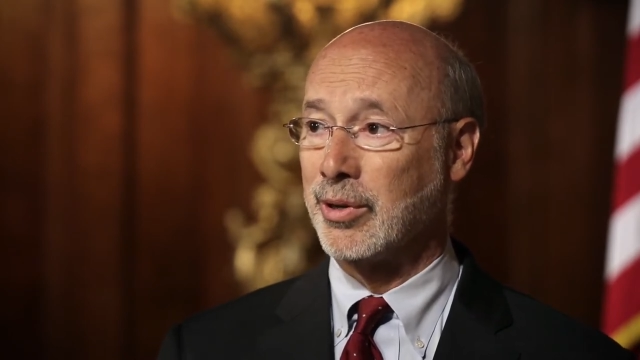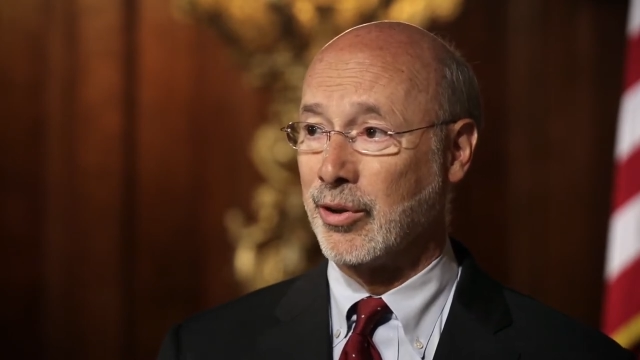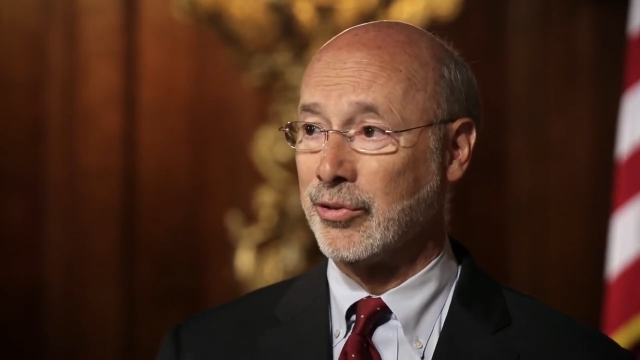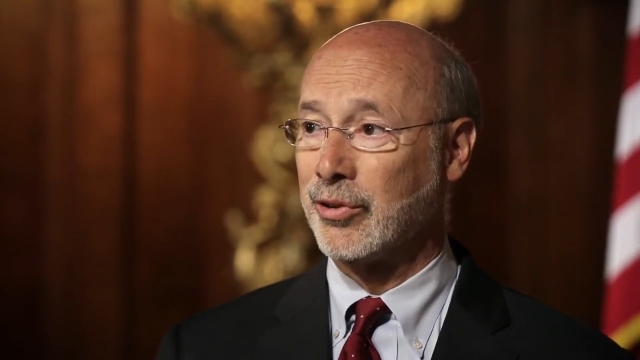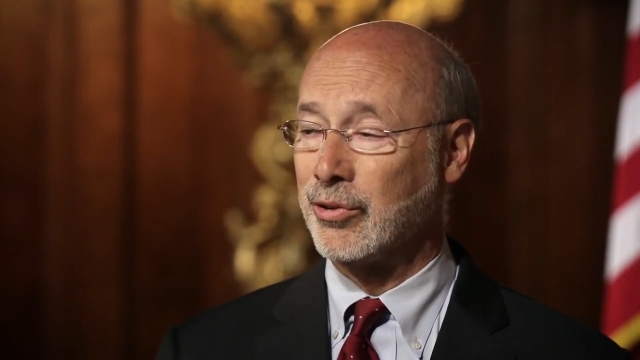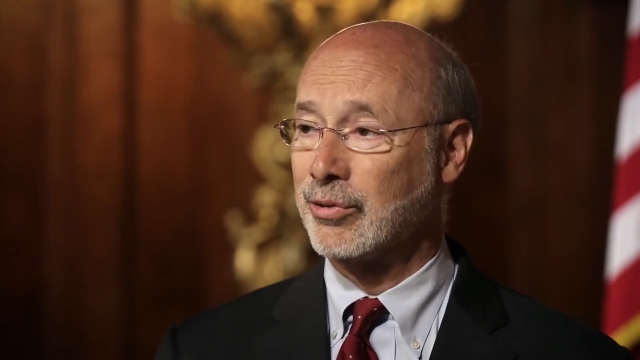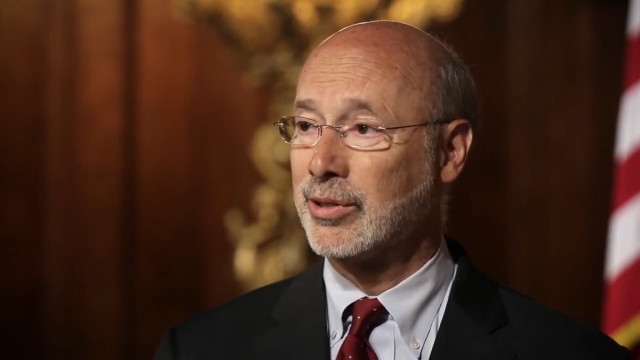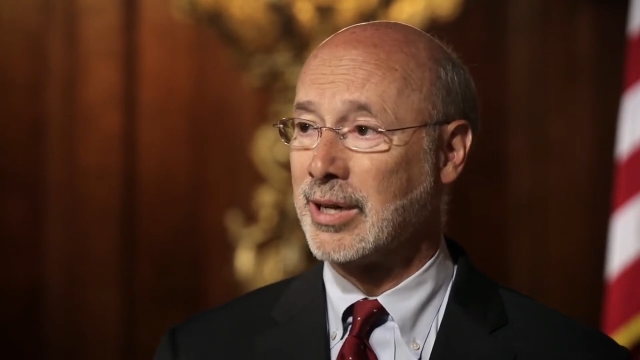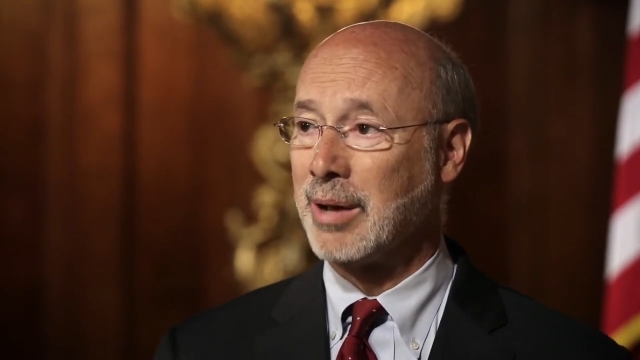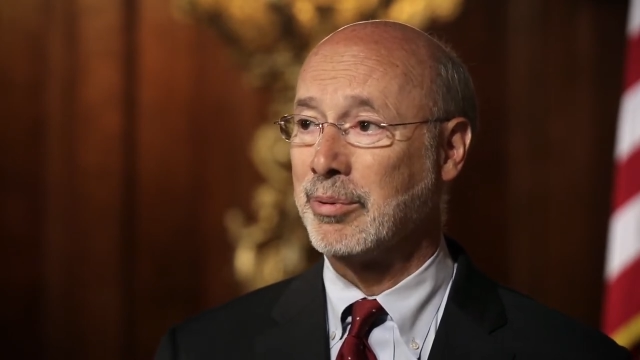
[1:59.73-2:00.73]
but also
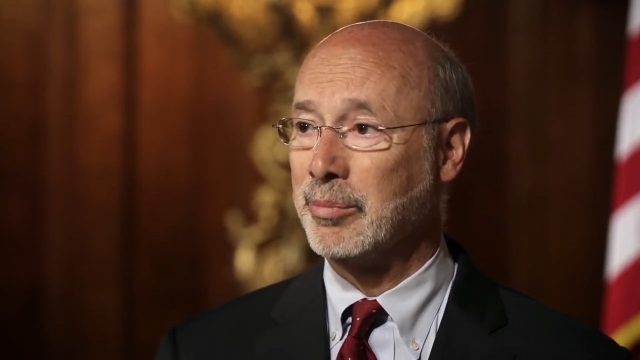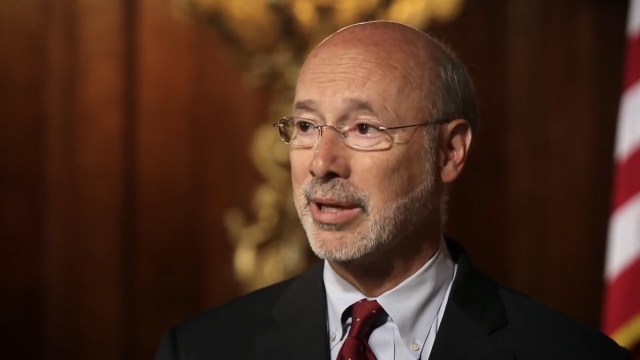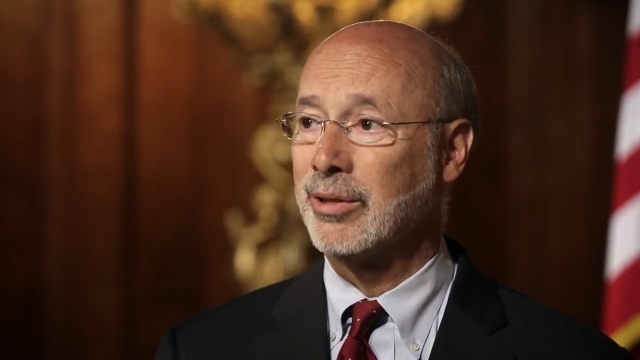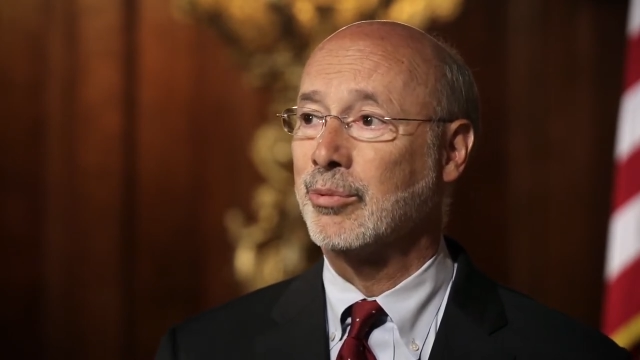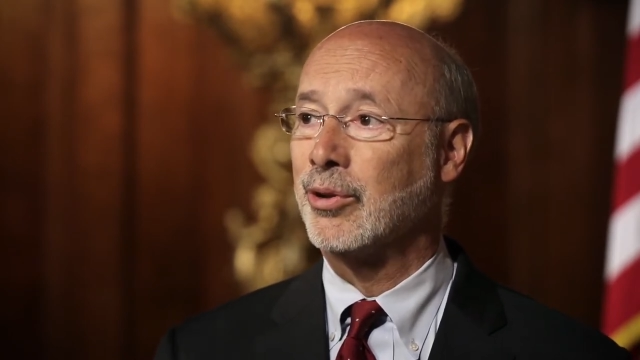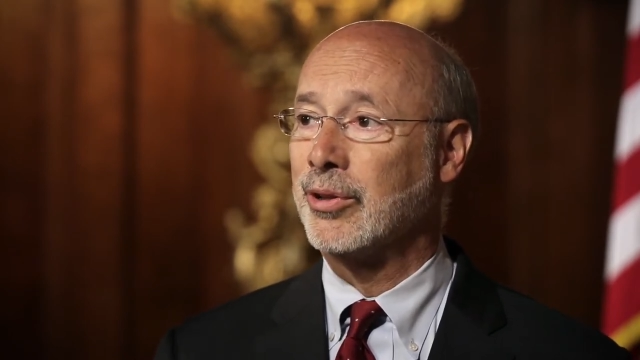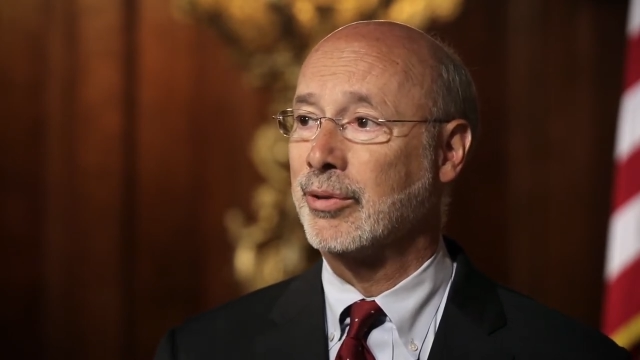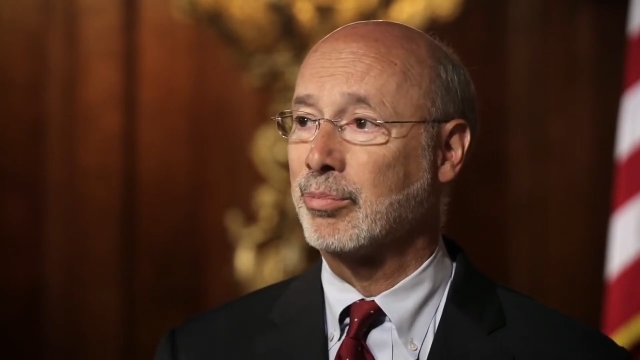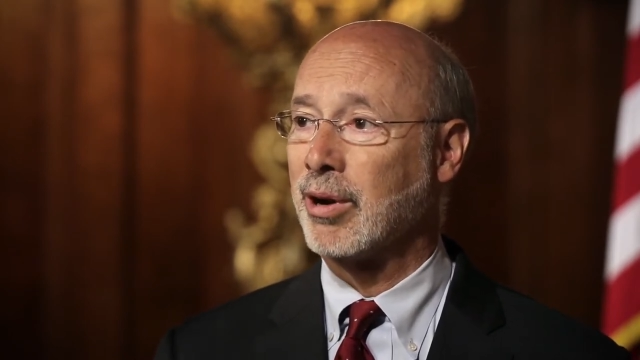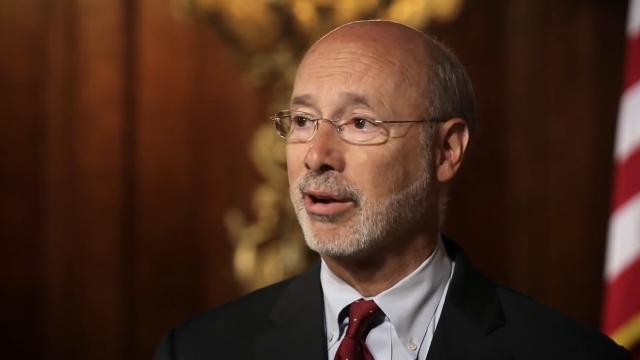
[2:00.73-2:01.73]
compliment them on
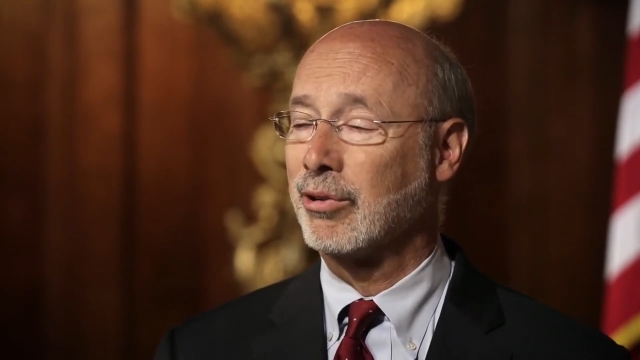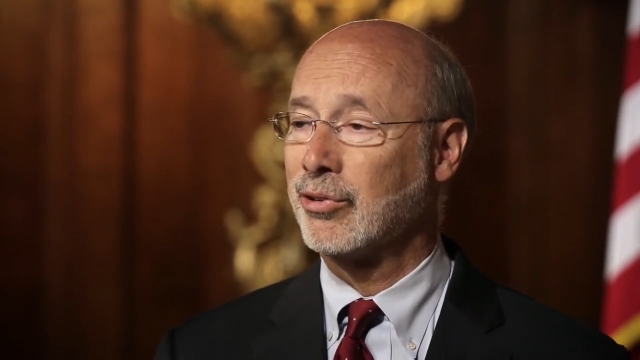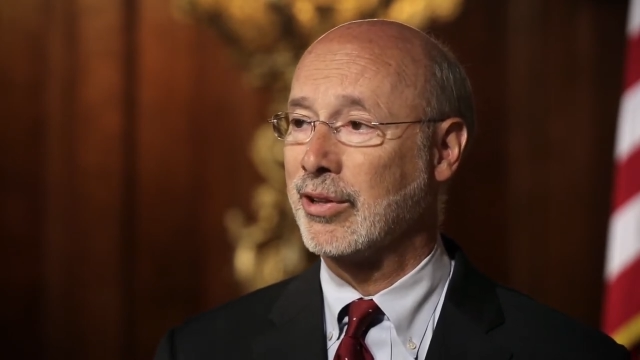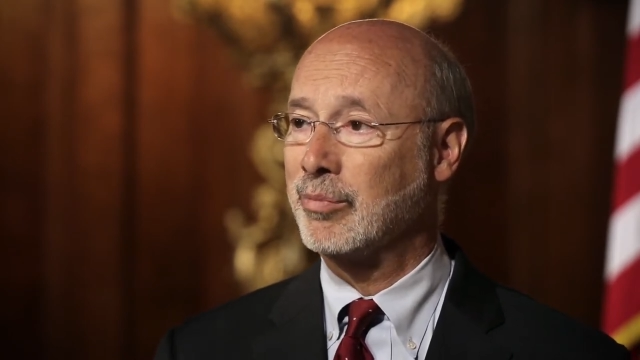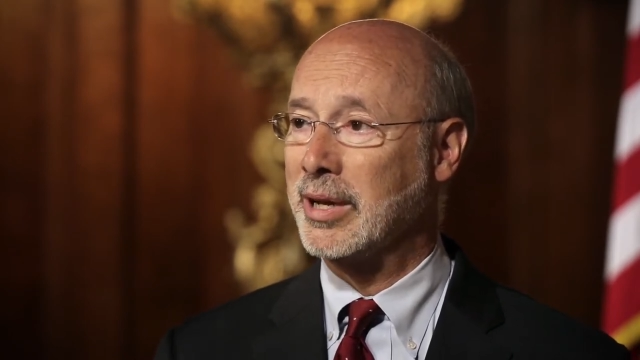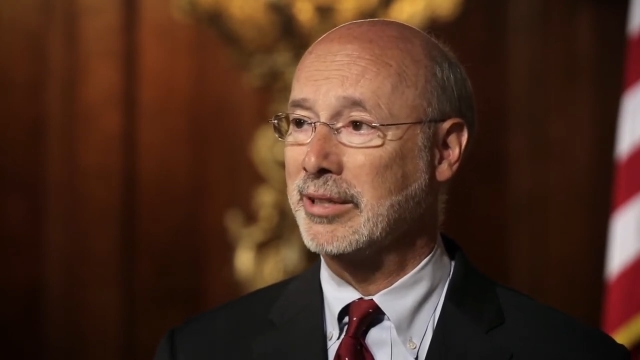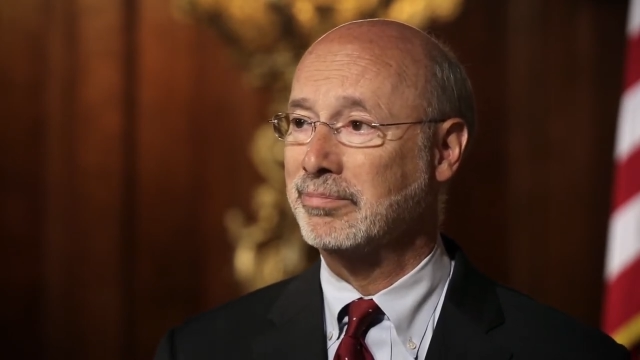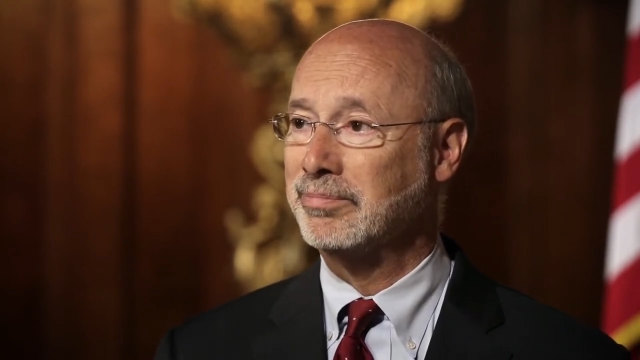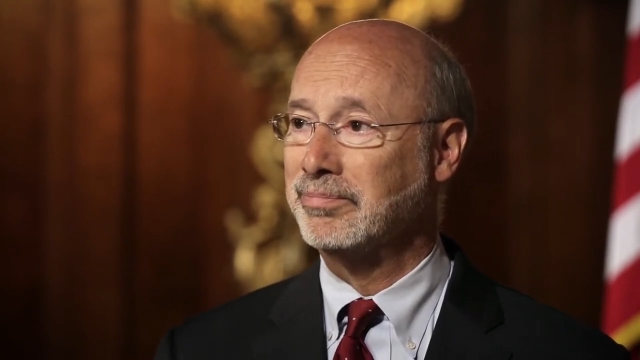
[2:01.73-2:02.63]
the progress they've made.